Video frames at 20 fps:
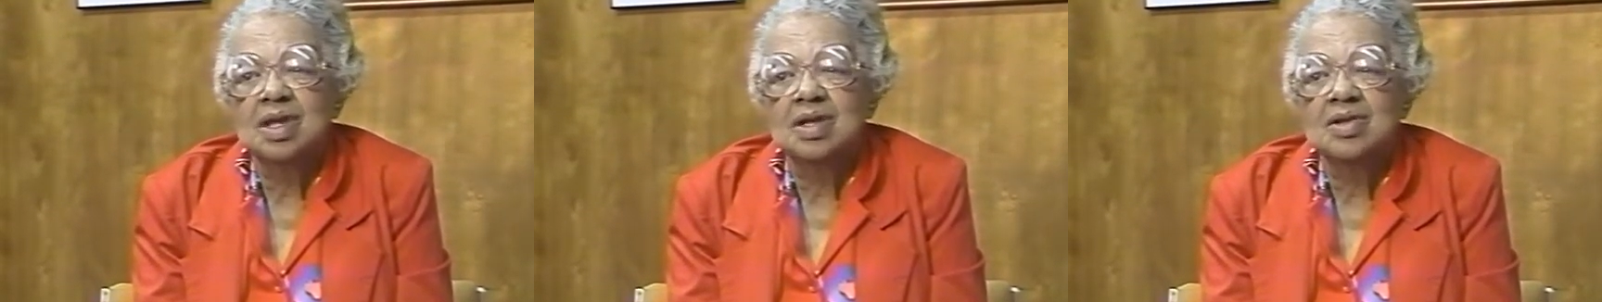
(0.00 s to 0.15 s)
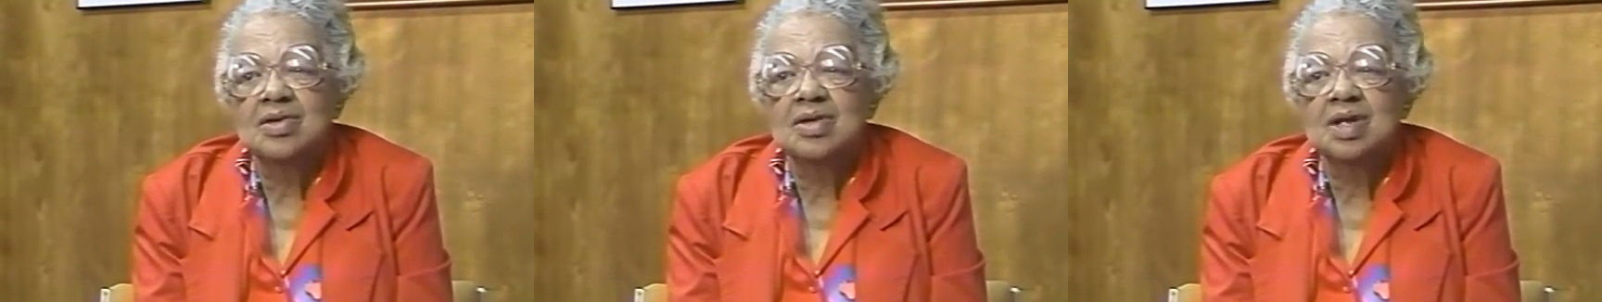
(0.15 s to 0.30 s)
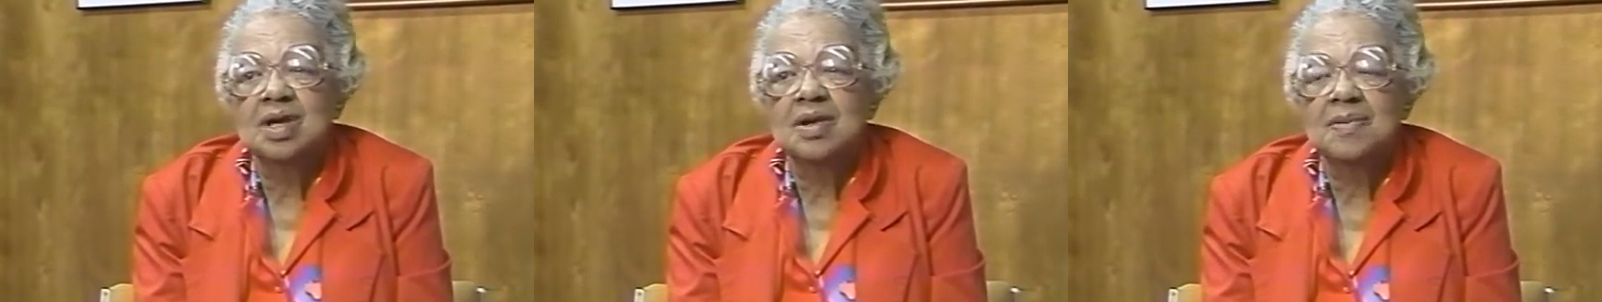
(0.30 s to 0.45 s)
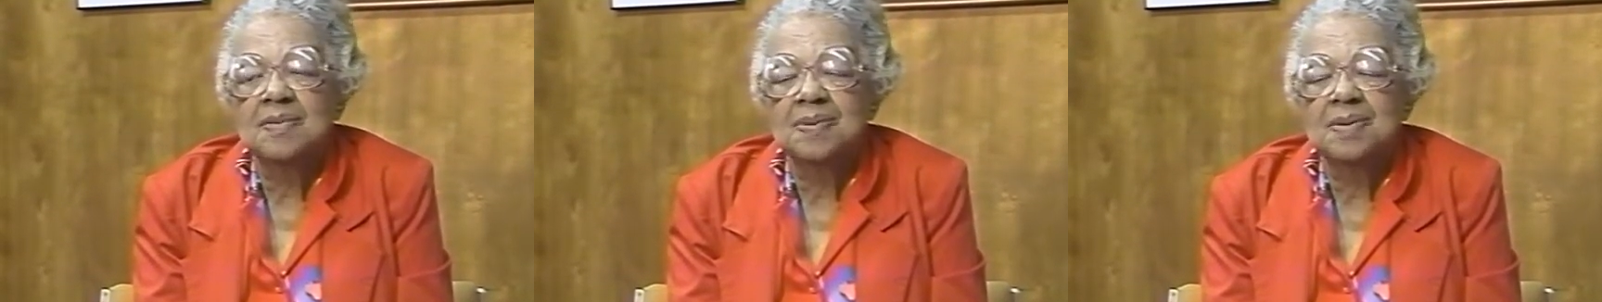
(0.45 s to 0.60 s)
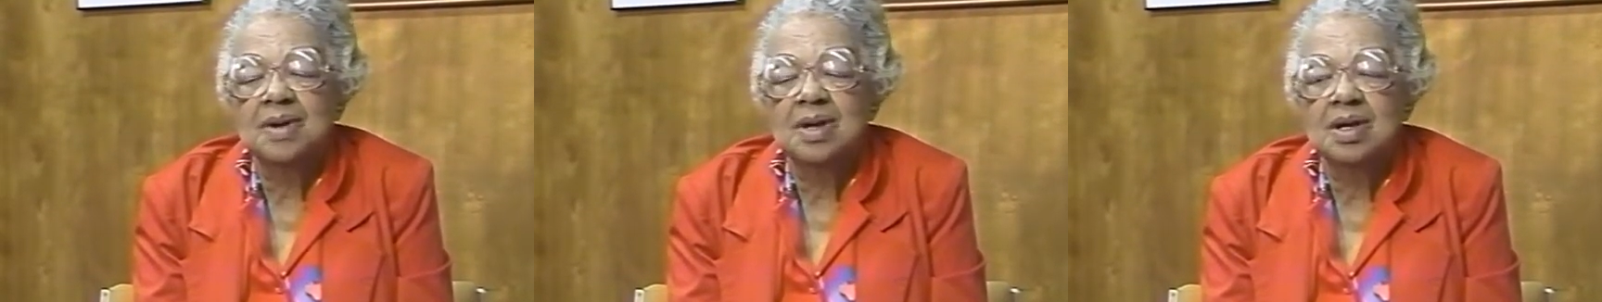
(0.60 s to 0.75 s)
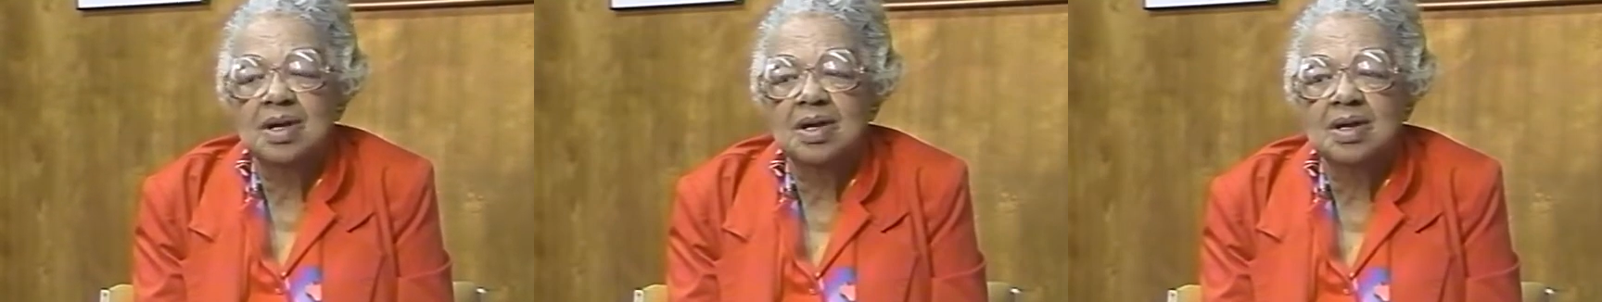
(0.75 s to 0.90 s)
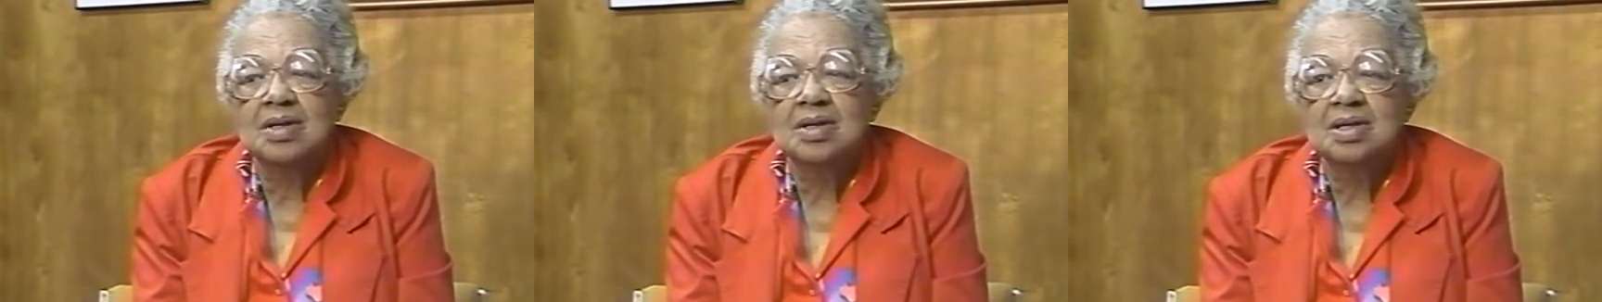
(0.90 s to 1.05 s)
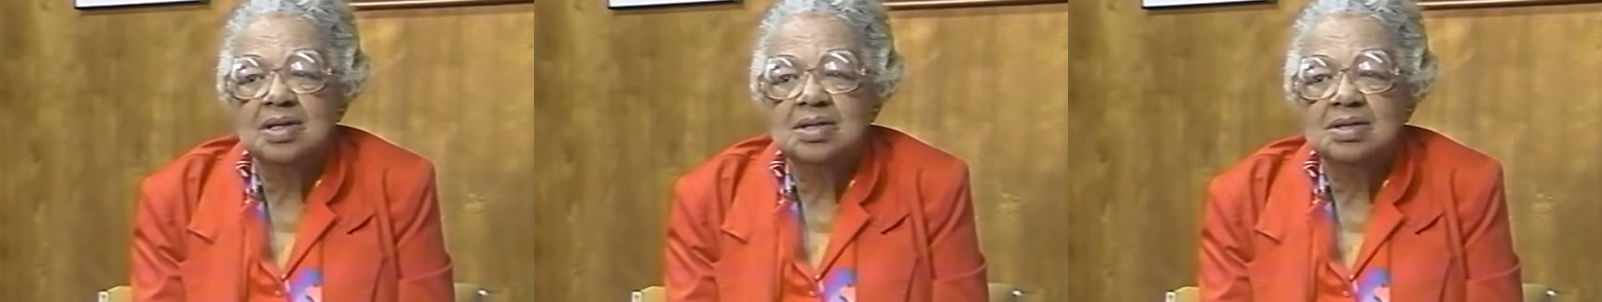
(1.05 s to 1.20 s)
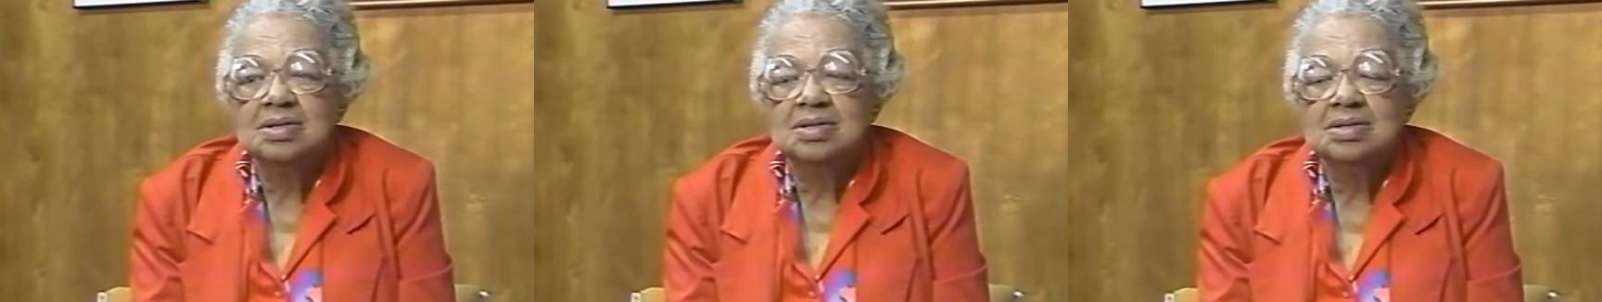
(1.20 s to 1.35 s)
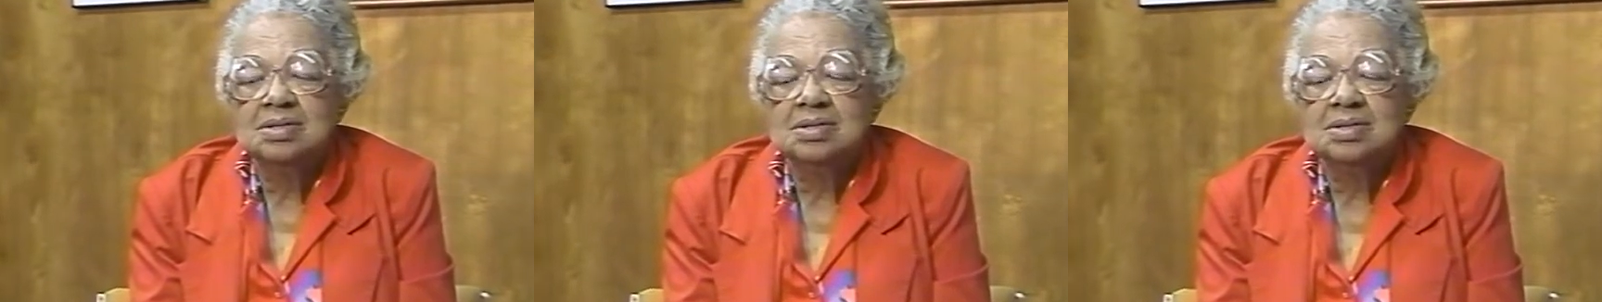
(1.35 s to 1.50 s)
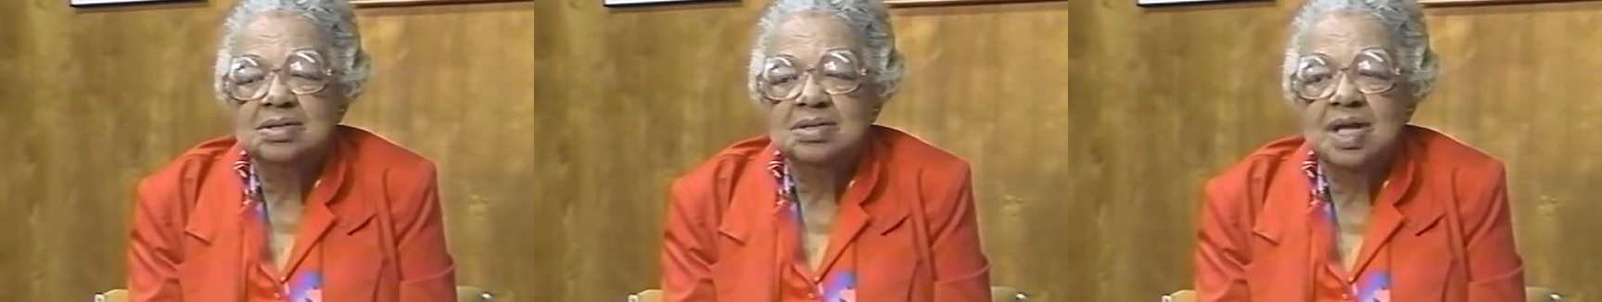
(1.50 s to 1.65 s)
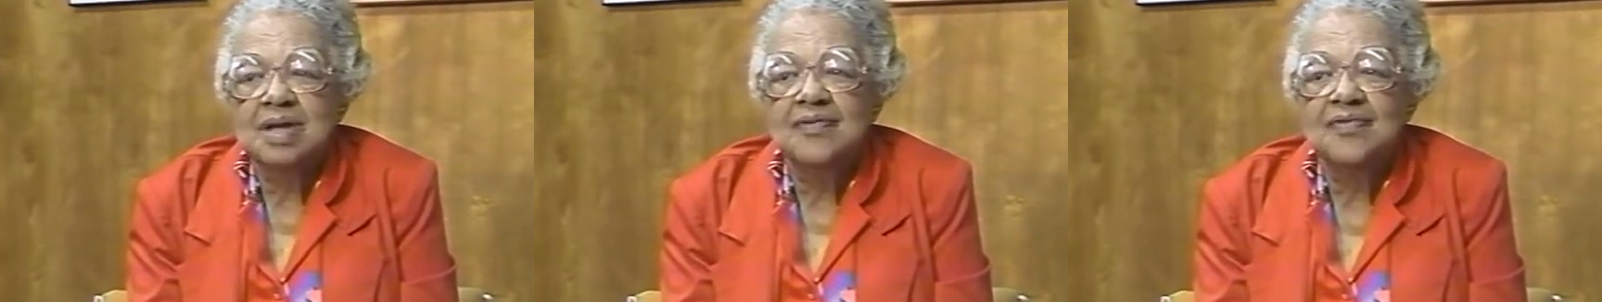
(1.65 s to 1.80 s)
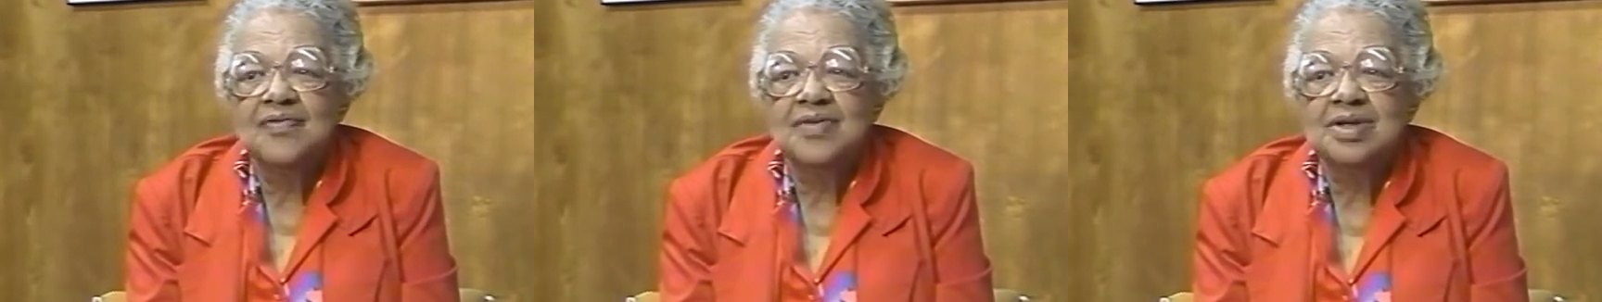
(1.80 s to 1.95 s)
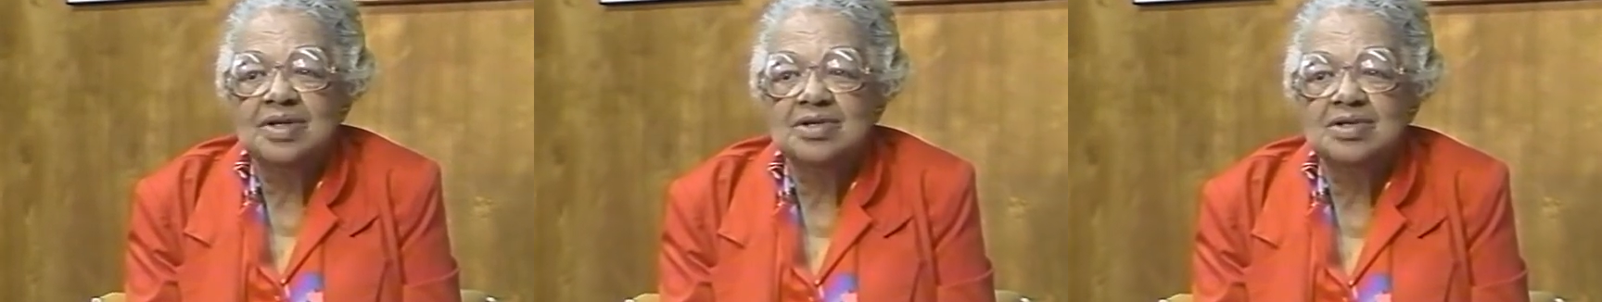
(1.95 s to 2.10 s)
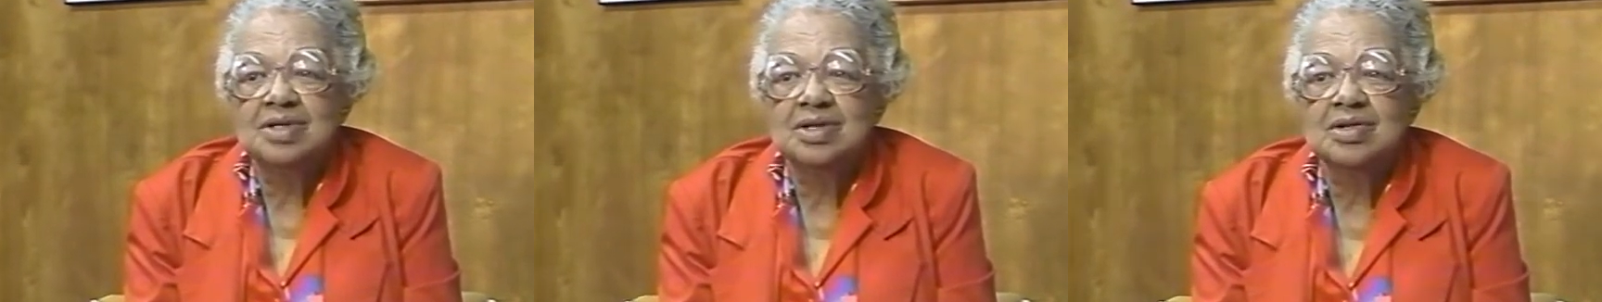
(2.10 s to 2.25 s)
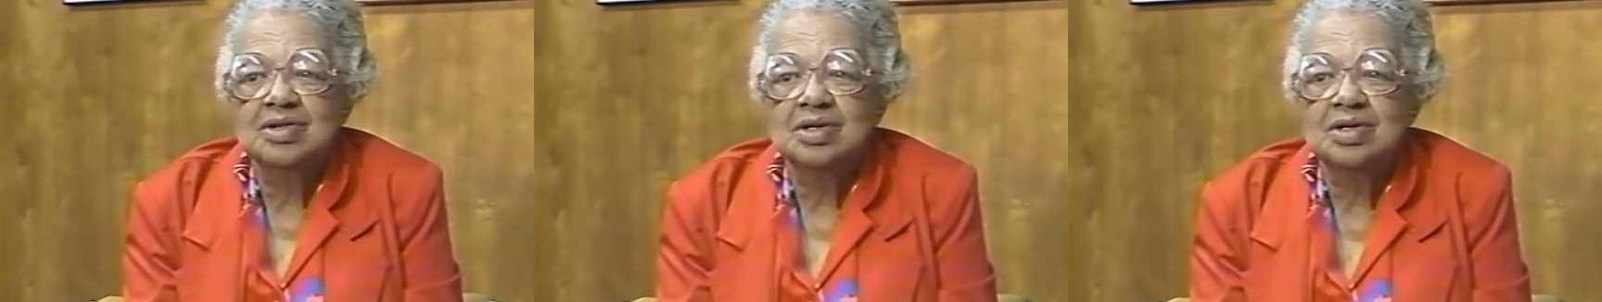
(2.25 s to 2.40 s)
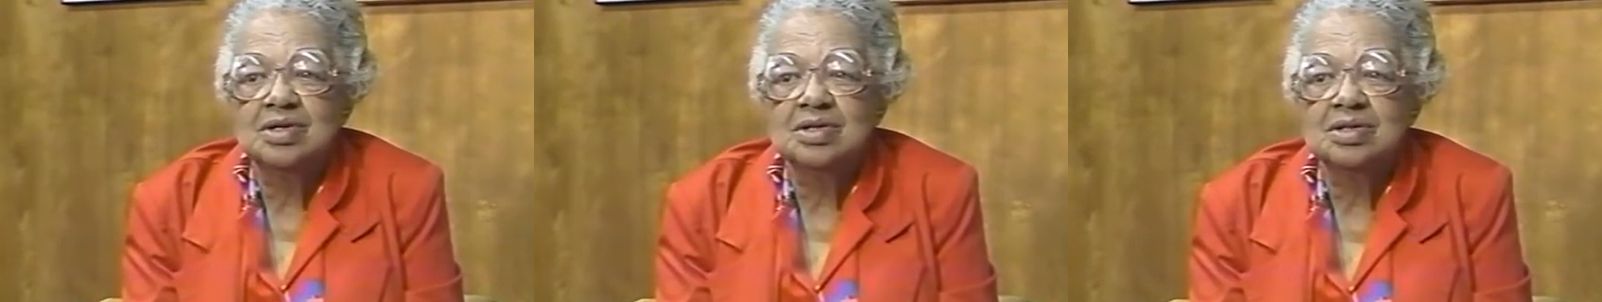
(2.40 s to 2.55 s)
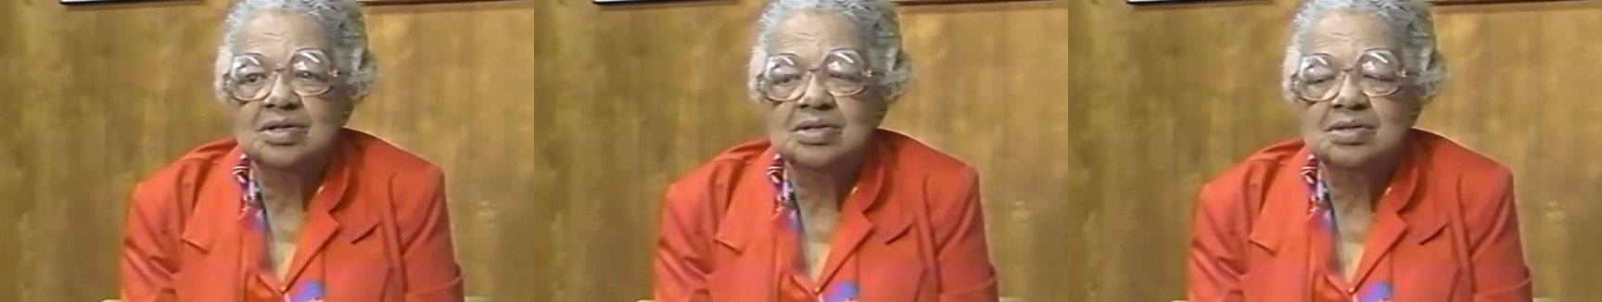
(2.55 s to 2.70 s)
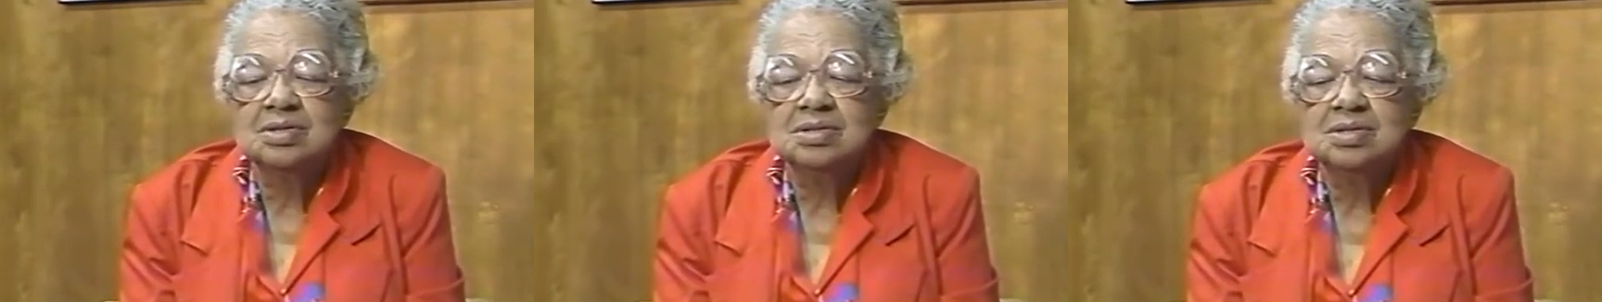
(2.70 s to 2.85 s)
The tenor player, they featured her,